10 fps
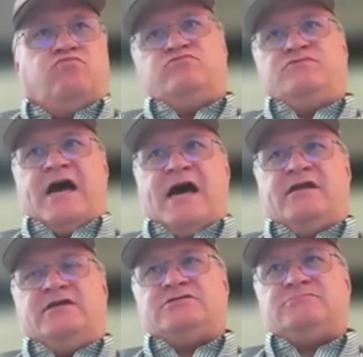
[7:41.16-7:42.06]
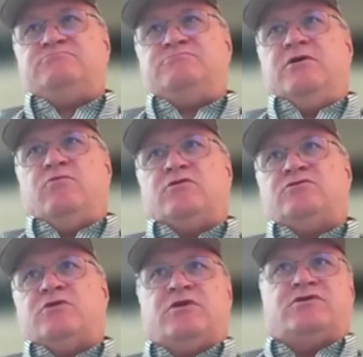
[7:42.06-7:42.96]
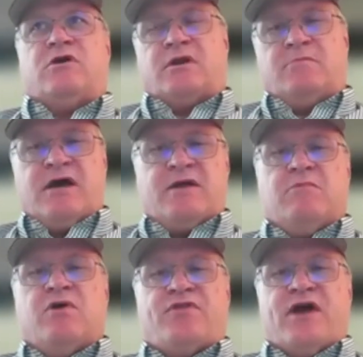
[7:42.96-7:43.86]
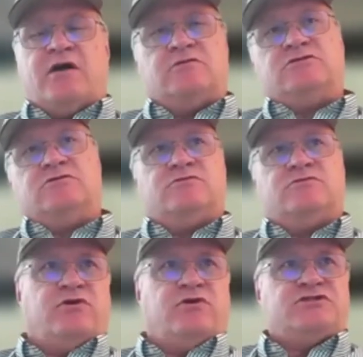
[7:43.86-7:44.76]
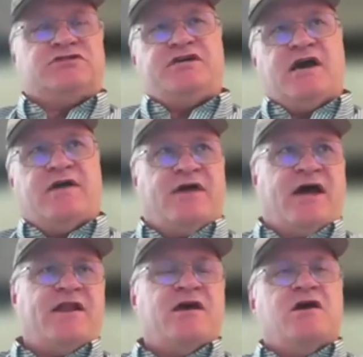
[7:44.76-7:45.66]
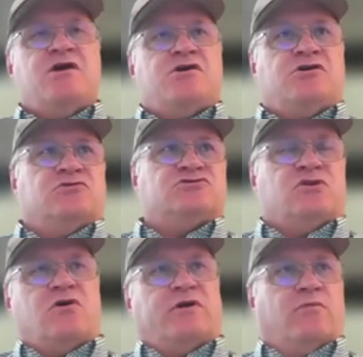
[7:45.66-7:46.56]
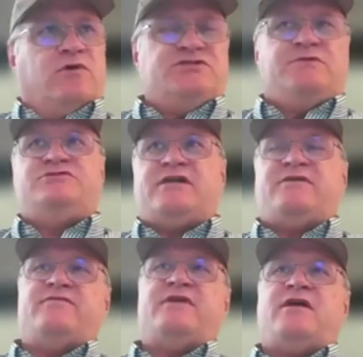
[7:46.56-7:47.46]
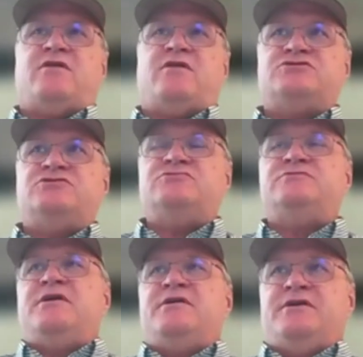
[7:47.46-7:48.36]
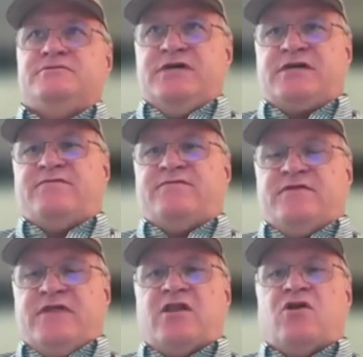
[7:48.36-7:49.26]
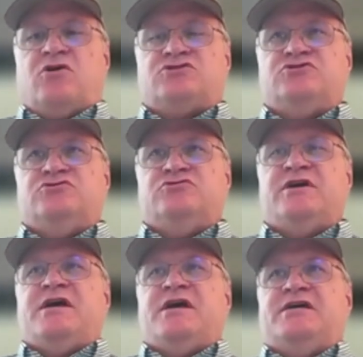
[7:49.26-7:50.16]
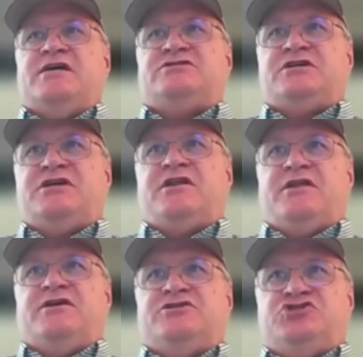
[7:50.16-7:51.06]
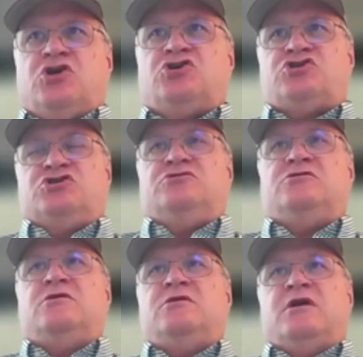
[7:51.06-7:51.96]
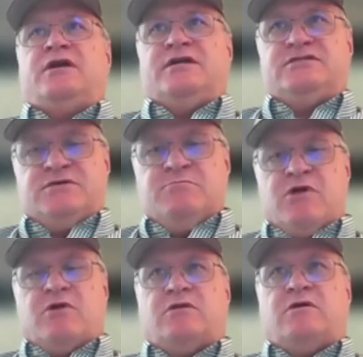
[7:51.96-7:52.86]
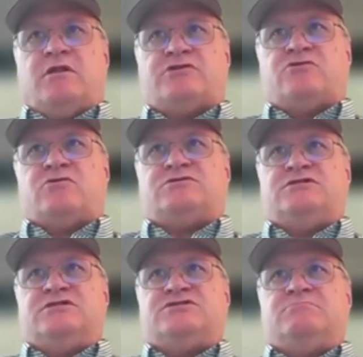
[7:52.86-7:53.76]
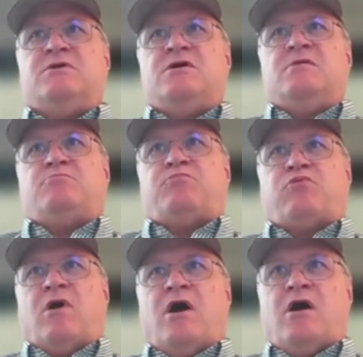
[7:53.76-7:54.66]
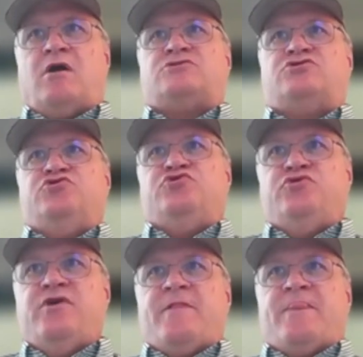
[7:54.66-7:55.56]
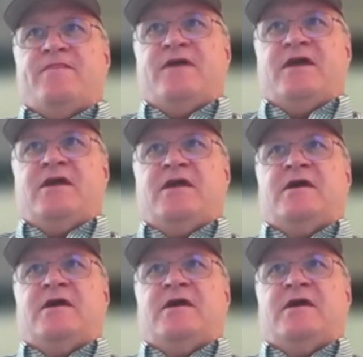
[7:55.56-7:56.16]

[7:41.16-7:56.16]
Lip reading: that is, you know, we're only talking about a month out. So we're going to see how that goes along. And what's the objective of that lawsuit? The objective of that lawsuit is to get an injunction against the Maryland electoral system prior to the